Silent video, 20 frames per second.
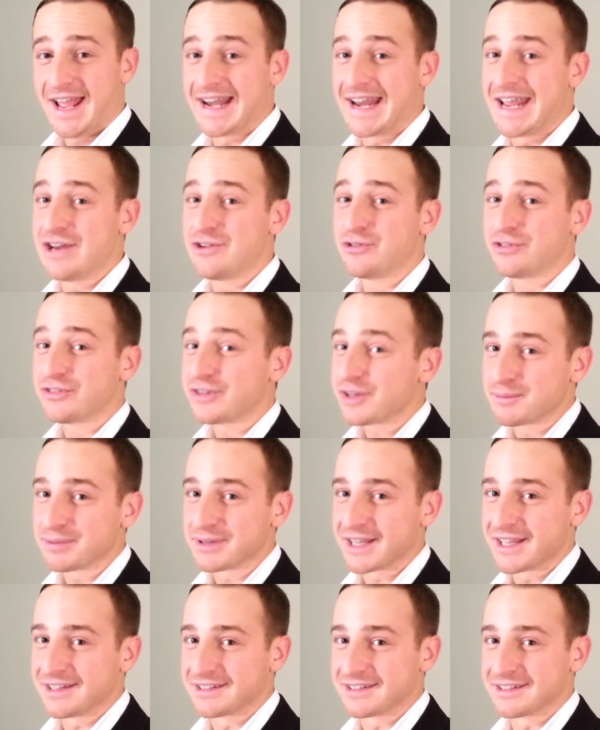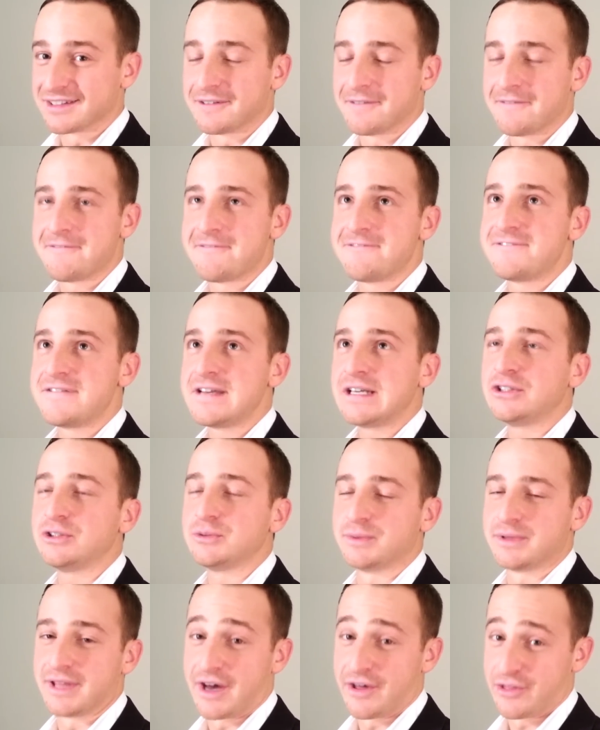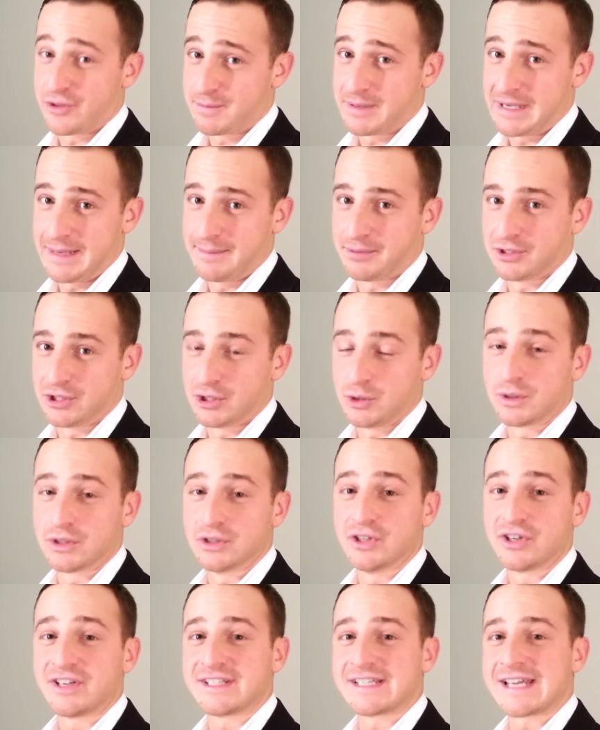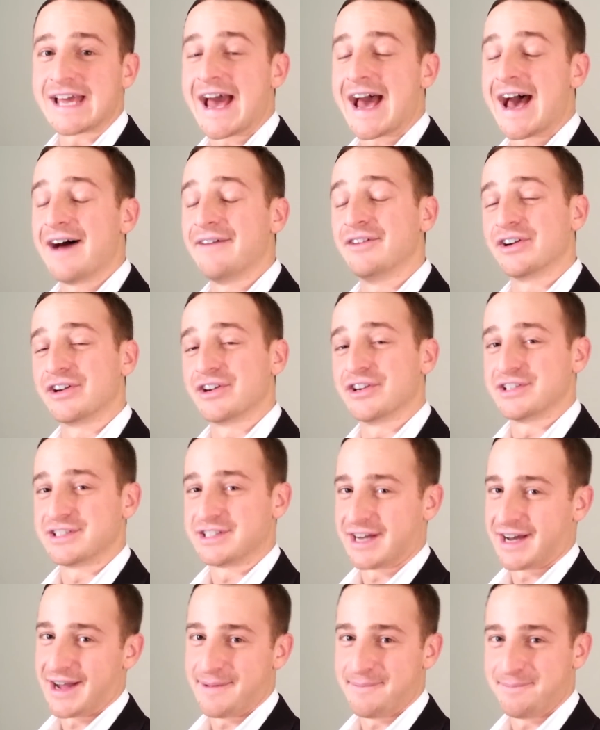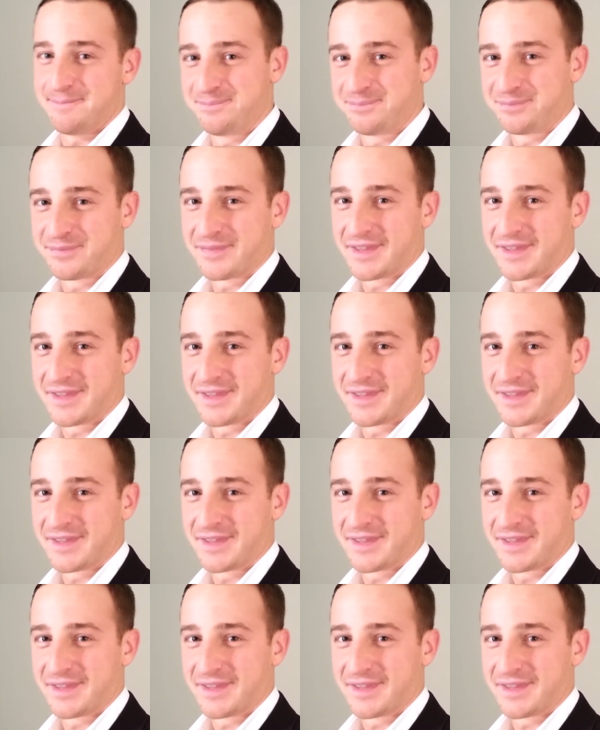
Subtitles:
and interesting places filled with other people who are looking to have a good time.